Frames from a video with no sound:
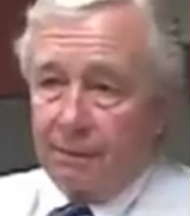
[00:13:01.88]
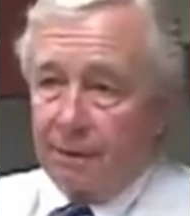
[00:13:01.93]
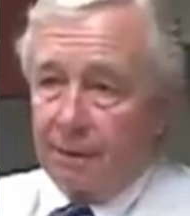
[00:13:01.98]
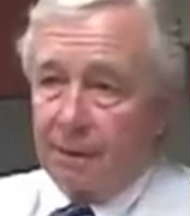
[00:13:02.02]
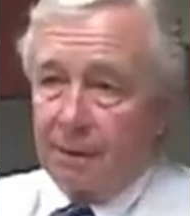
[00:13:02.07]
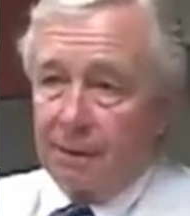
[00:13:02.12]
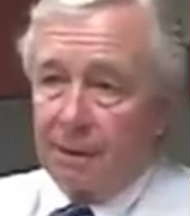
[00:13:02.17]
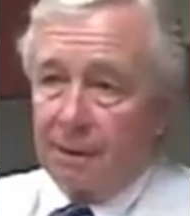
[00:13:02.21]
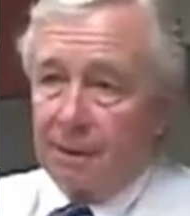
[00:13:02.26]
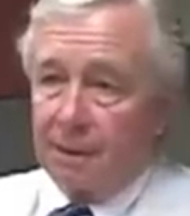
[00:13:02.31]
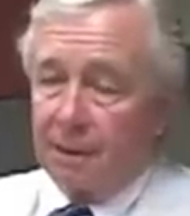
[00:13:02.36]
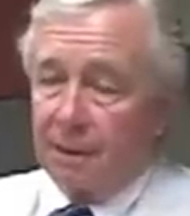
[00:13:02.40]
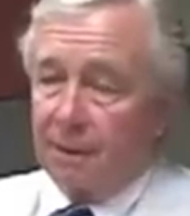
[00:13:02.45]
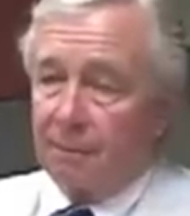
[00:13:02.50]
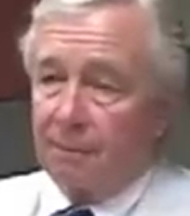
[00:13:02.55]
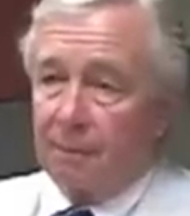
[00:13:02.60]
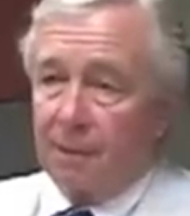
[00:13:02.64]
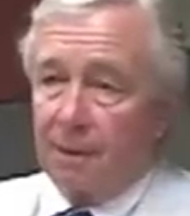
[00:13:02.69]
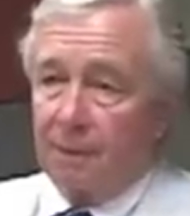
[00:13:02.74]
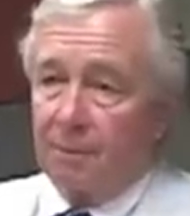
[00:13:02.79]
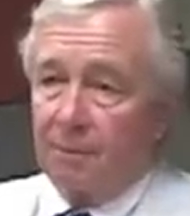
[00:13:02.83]

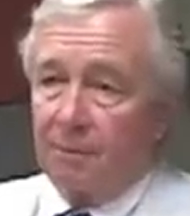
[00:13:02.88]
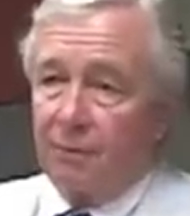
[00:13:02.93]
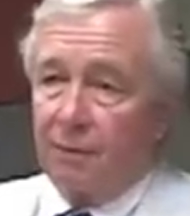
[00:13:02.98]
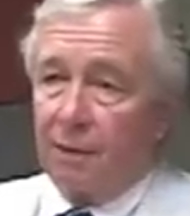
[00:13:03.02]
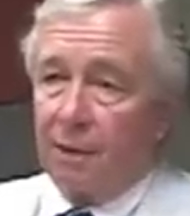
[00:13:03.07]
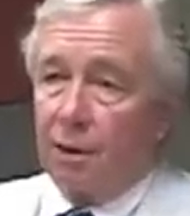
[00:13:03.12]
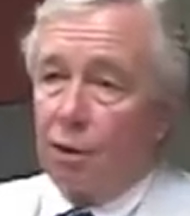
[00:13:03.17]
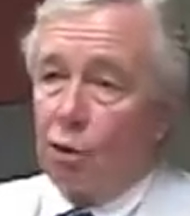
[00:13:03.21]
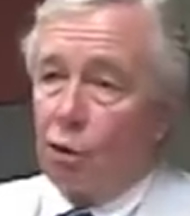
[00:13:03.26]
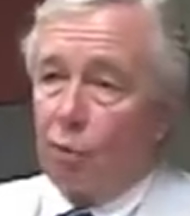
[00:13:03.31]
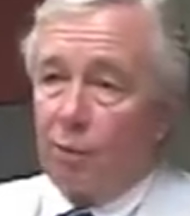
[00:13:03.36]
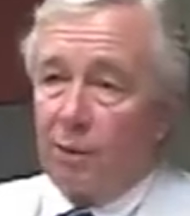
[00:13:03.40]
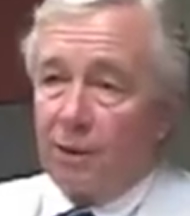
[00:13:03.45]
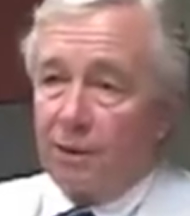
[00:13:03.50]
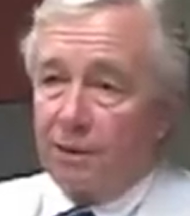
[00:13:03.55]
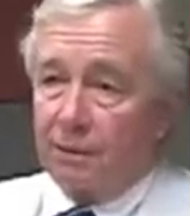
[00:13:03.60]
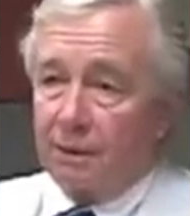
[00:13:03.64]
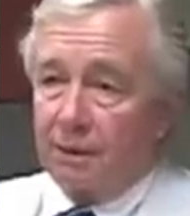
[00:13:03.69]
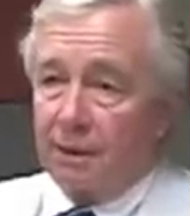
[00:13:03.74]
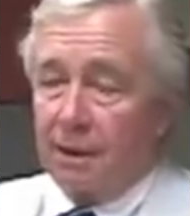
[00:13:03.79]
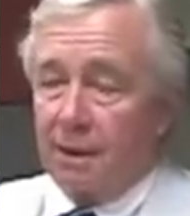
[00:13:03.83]
They feel
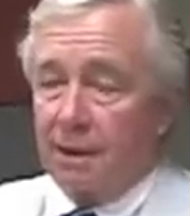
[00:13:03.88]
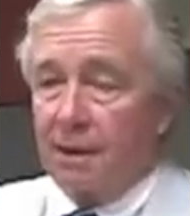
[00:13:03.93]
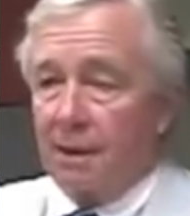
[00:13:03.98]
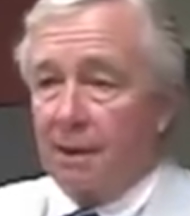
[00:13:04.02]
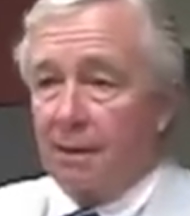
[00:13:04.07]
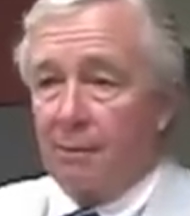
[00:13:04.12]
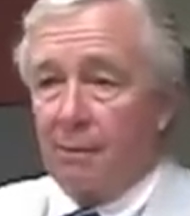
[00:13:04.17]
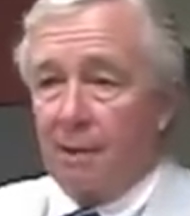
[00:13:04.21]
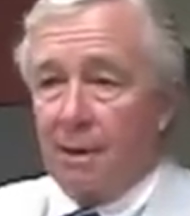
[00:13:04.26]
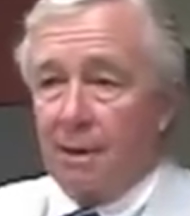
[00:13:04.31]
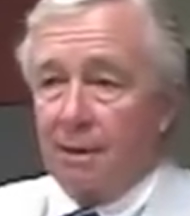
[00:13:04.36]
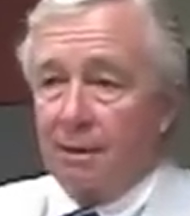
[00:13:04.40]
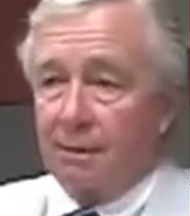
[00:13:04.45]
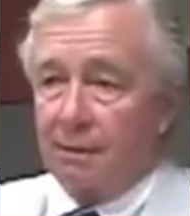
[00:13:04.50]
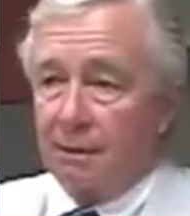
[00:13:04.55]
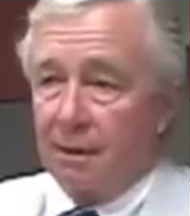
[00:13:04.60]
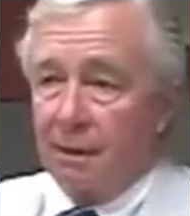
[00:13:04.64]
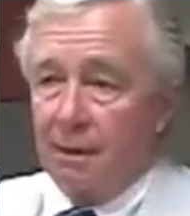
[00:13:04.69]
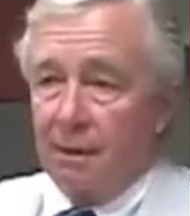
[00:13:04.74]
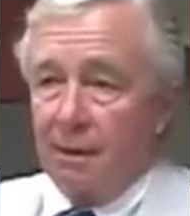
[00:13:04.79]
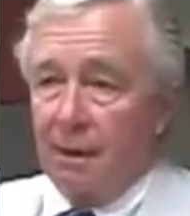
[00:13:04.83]
hopeless, and they think, well,
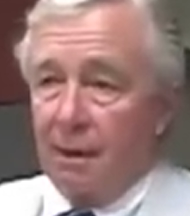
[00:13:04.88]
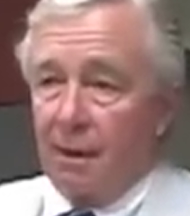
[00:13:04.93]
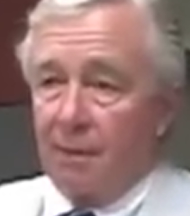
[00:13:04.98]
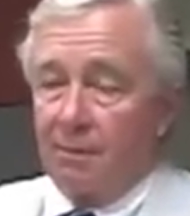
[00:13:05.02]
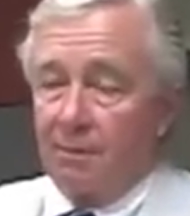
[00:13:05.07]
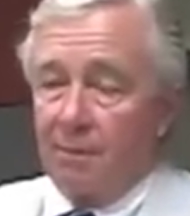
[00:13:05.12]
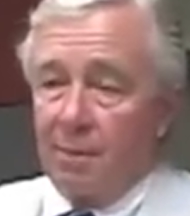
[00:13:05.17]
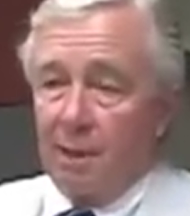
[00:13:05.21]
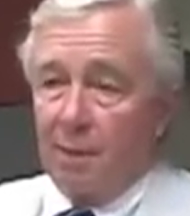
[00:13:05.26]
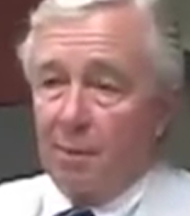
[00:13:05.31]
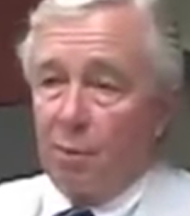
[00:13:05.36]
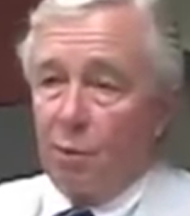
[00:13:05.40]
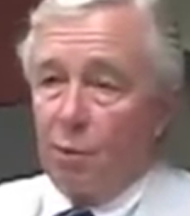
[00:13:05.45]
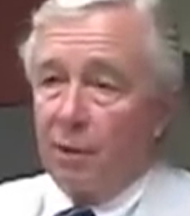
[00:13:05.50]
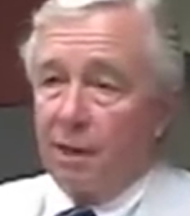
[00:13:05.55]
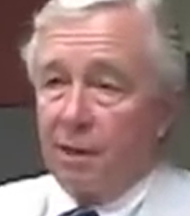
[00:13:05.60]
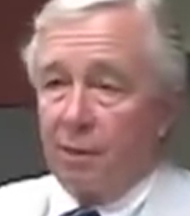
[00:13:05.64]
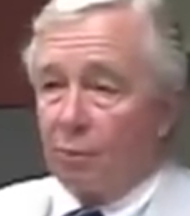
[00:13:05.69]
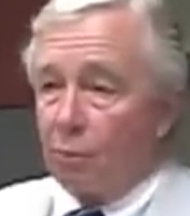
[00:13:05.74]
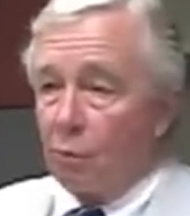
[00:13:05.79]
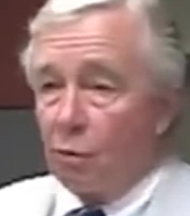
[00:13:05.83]
I've been
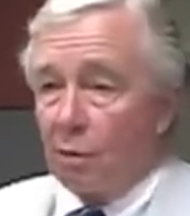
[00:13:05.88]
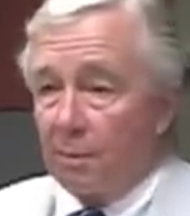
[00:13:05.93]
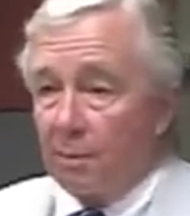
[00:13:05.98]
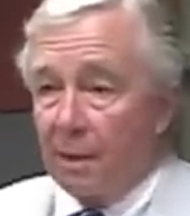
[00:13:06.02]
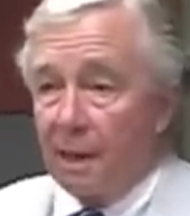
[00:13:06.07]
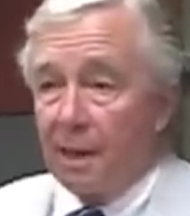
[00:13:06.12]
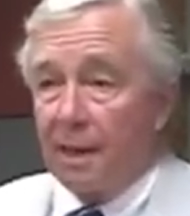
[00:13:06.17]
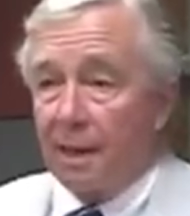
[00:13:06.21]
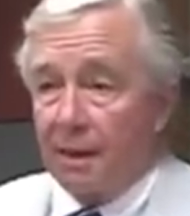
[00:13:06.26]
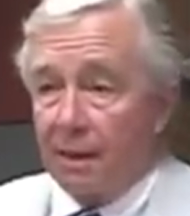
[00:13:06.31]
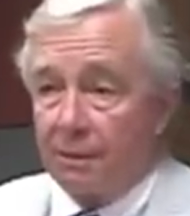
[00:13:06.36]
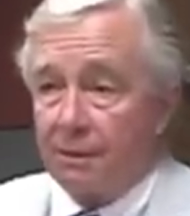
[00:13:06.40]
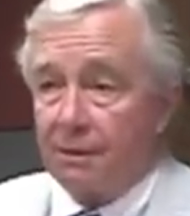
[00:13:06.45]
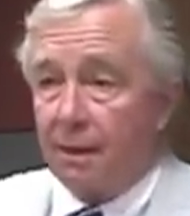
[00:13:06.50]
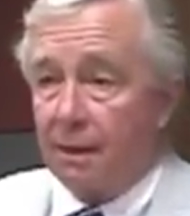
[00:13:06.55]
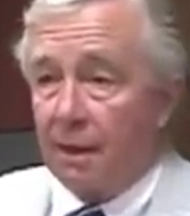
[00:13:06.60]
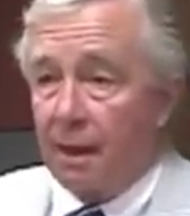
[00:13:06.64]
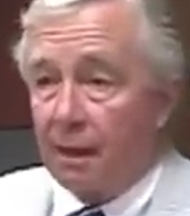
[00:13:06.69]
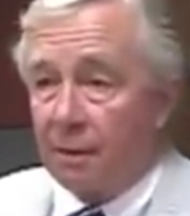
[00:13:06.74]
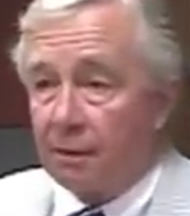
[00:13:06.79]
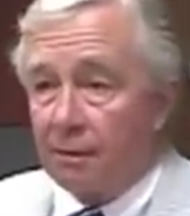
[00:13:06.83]
appointed a warm body to
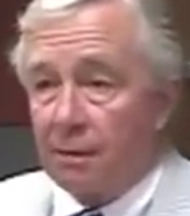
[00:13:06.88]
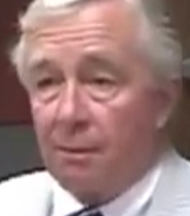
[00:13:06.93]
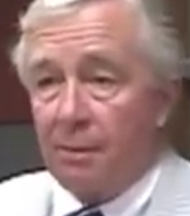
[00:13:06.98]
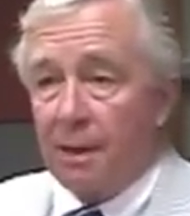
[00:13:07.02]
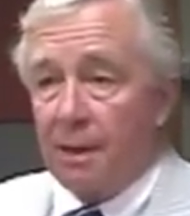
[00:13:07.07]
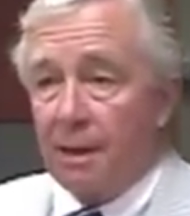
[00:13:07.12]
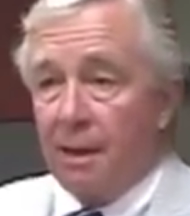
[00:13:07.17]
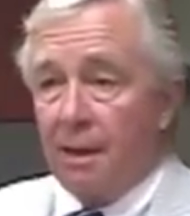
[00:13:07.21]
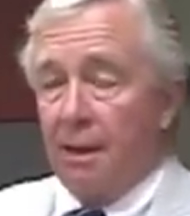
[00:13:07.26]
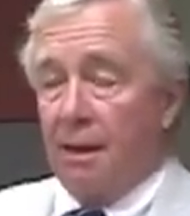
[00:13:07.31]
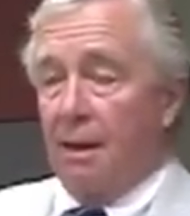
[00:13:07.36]
sit next to me.